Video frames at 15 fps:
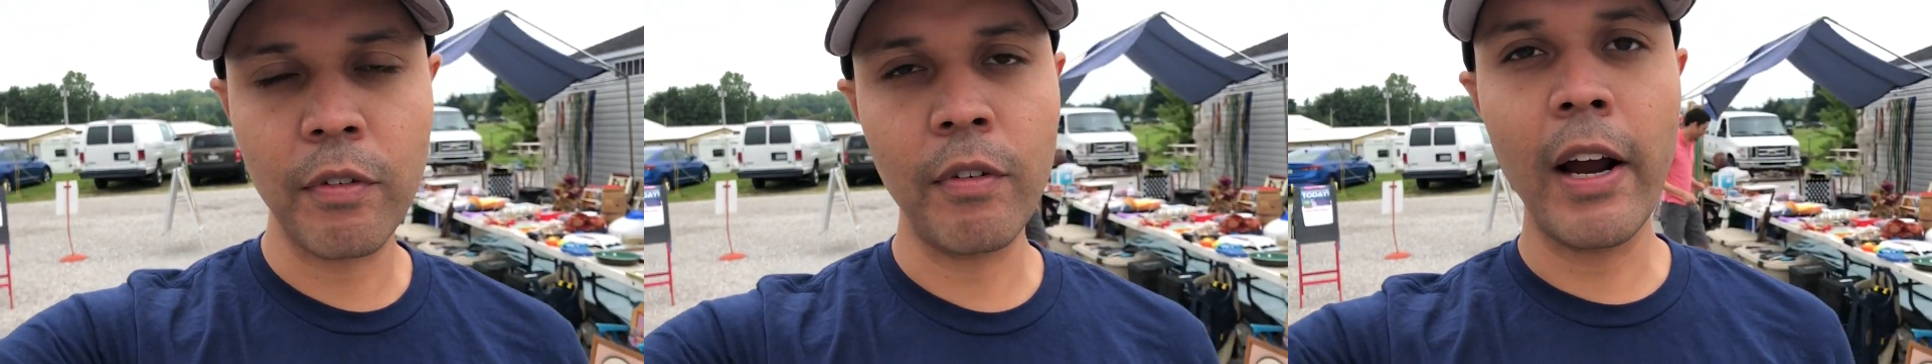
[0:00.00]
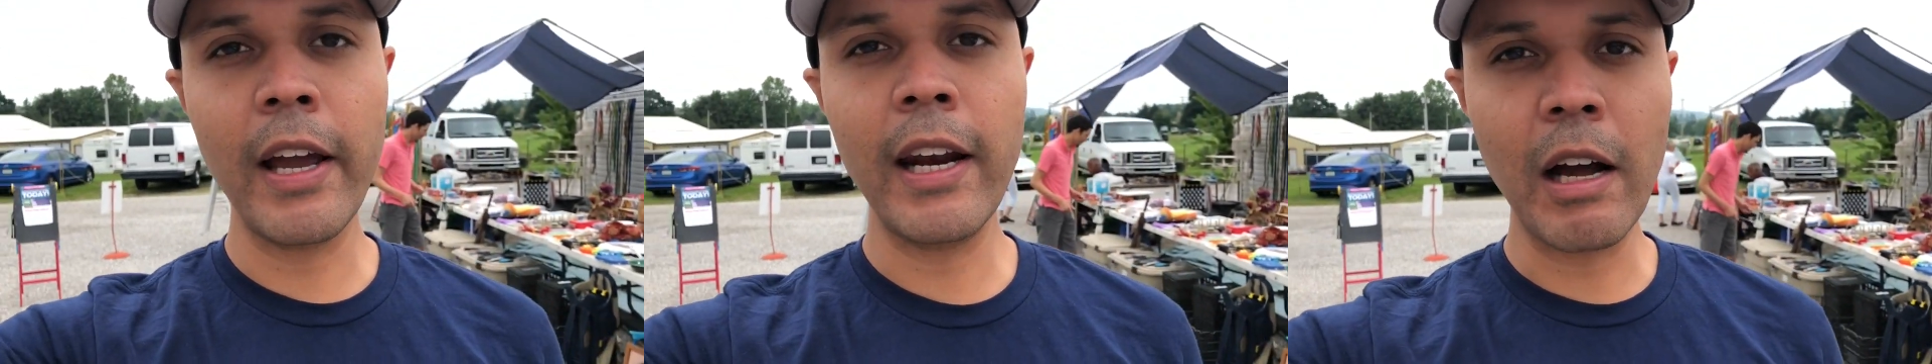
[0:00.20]

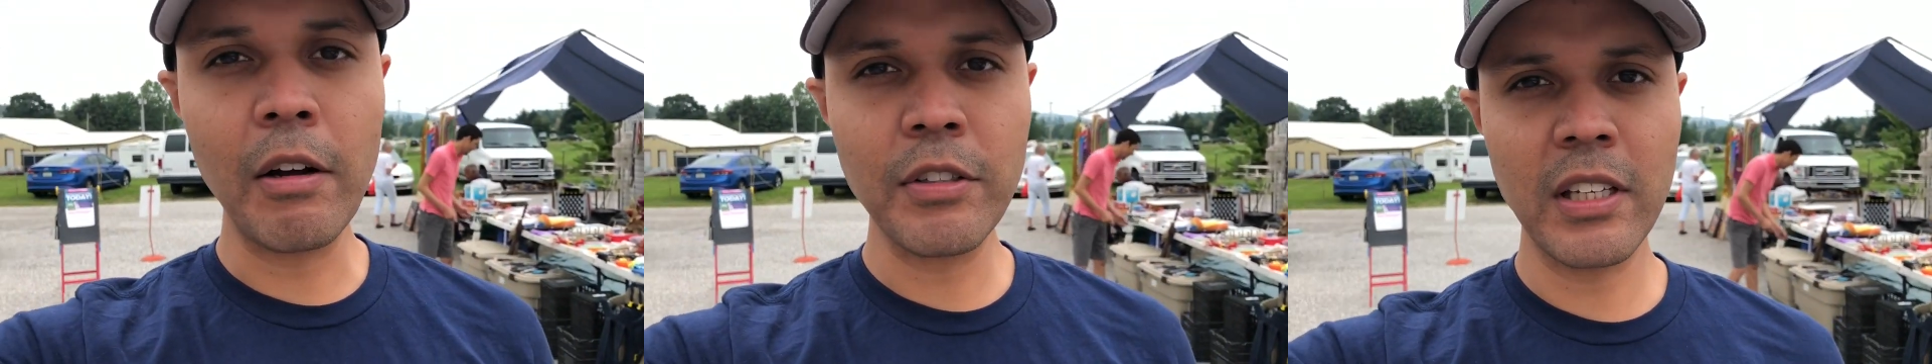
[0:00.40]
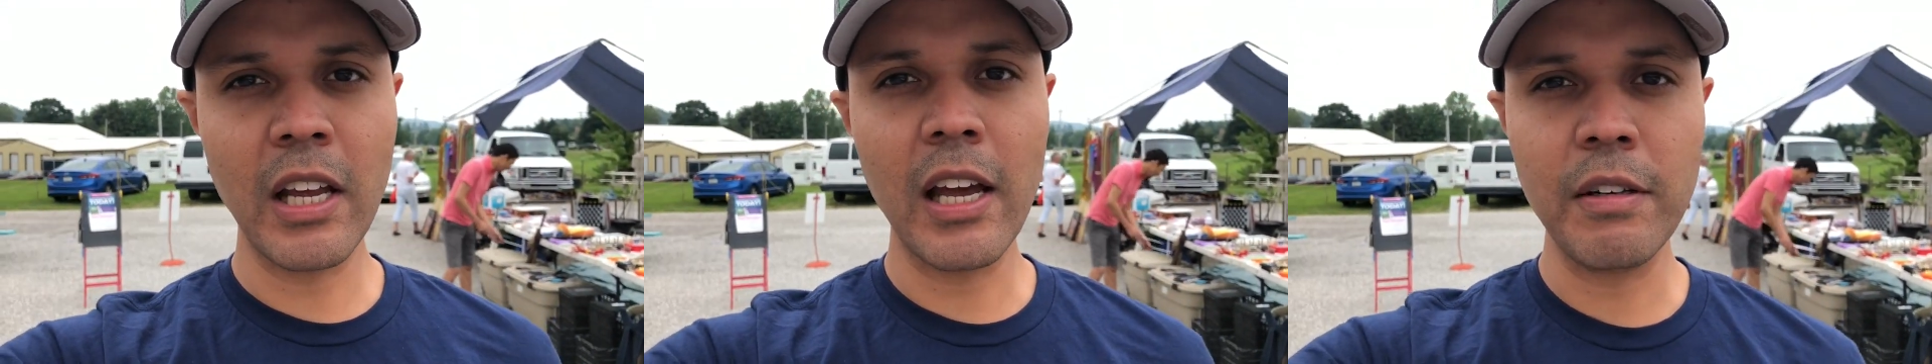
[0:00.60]
right
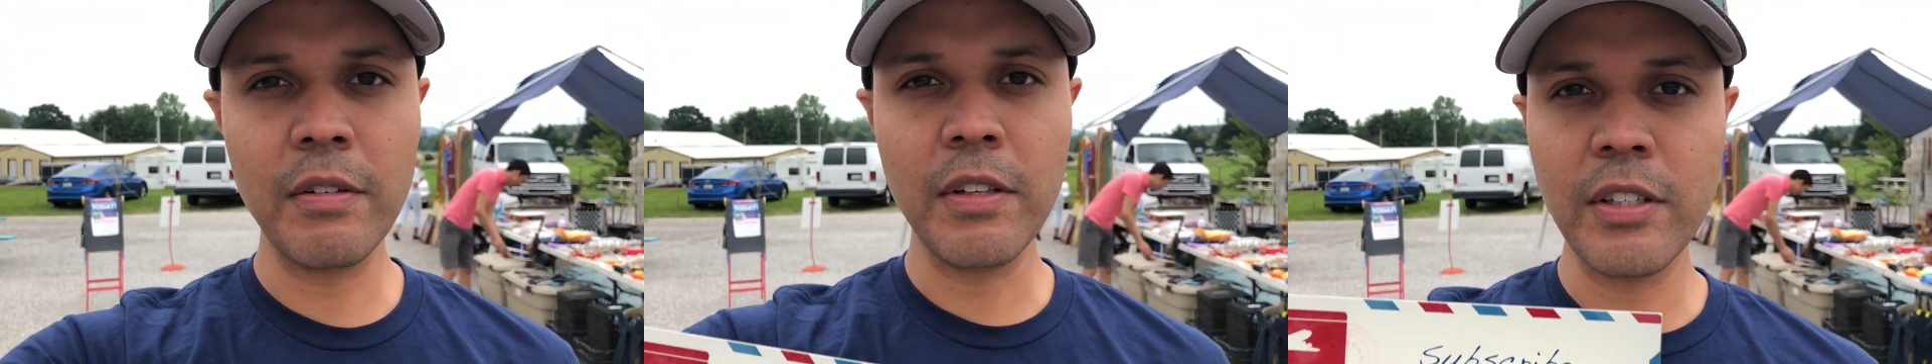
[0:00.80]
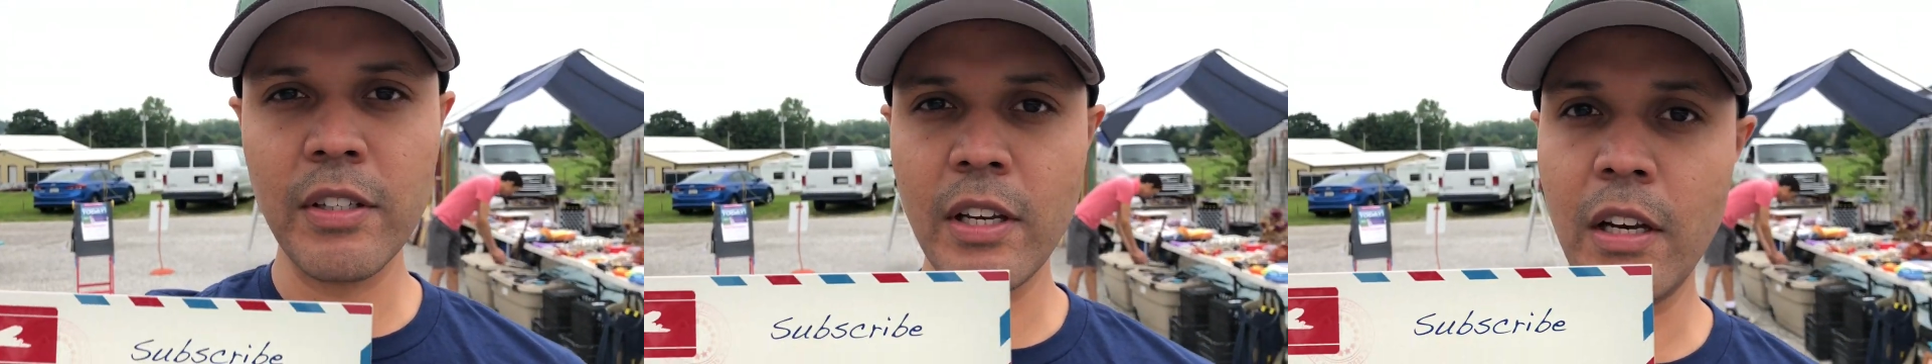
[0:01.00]
outside
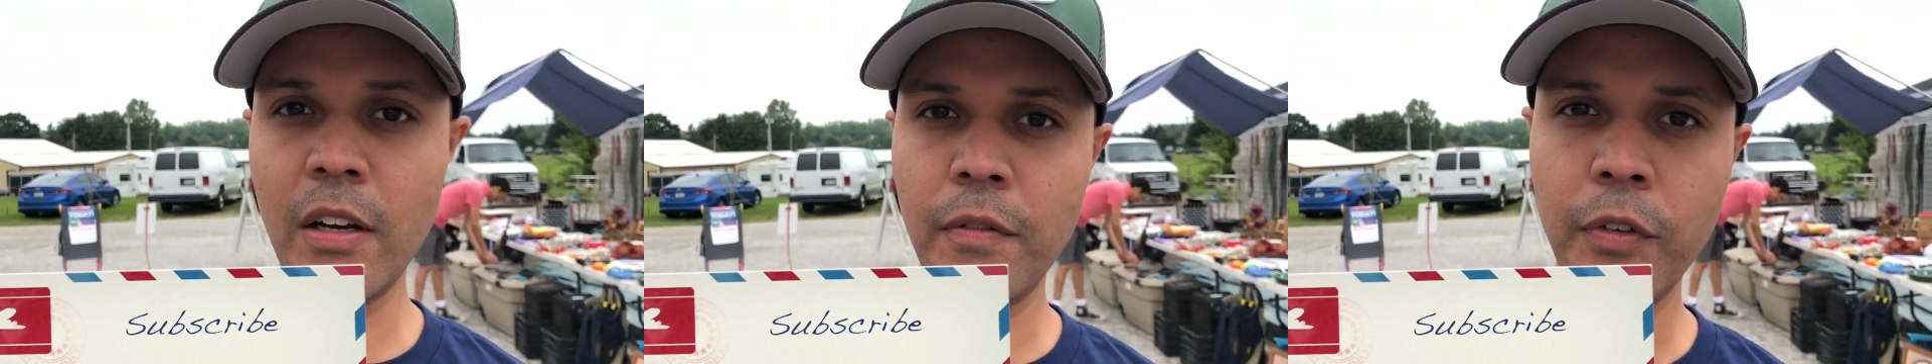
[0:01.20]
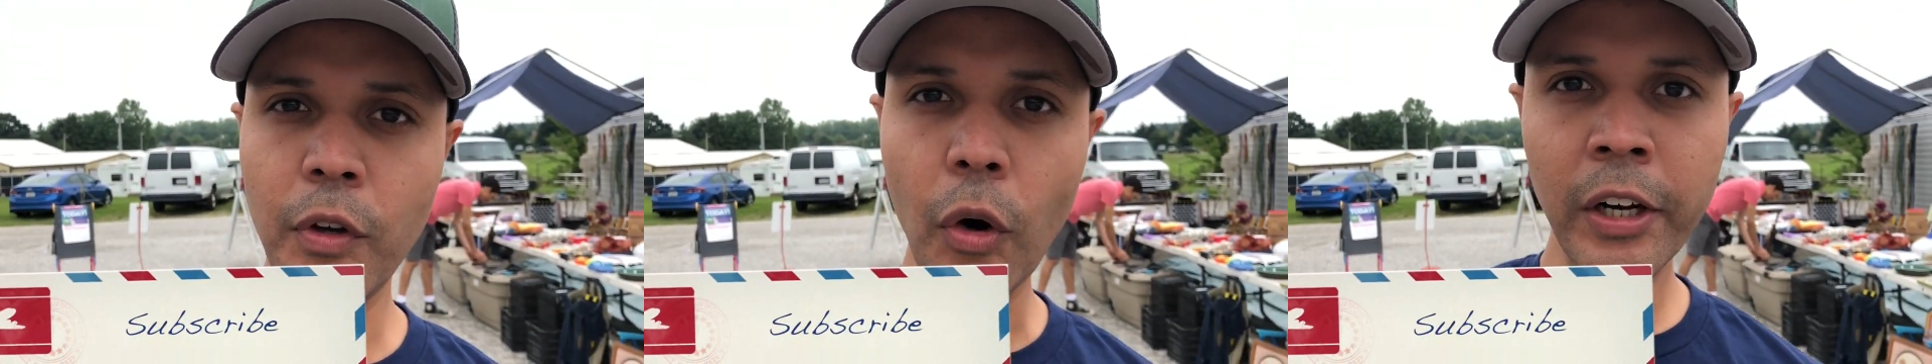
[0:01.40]
of the city
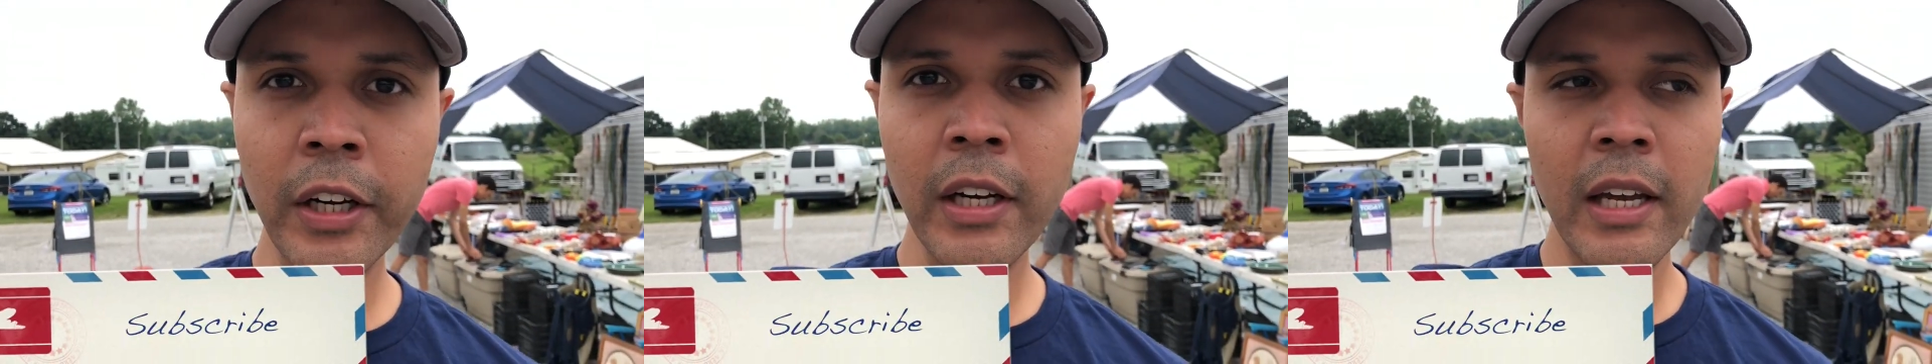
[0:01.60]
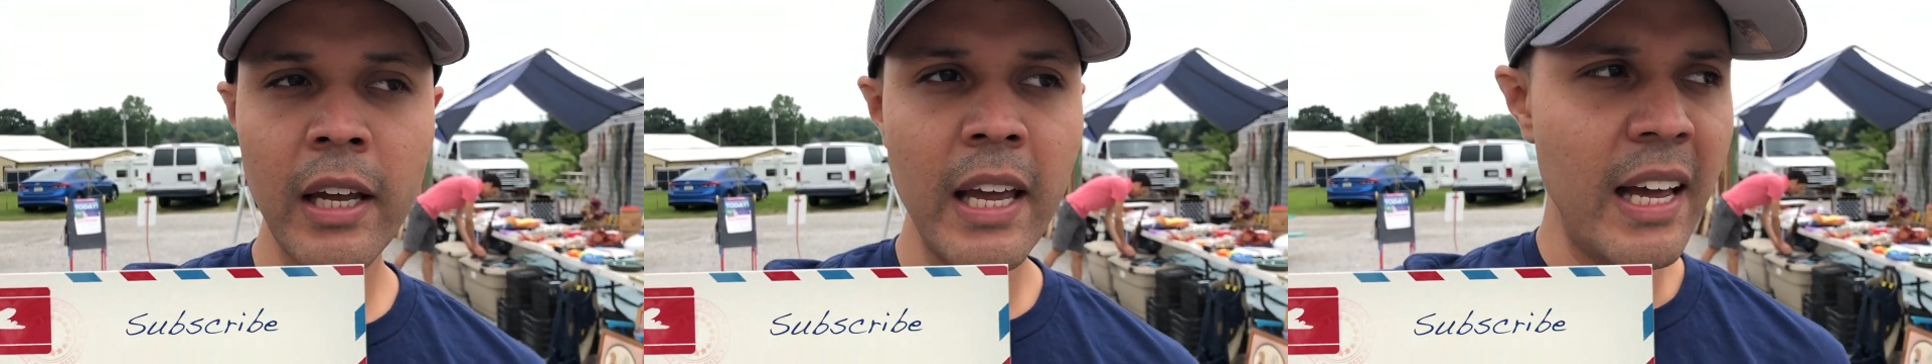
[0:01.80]
of York.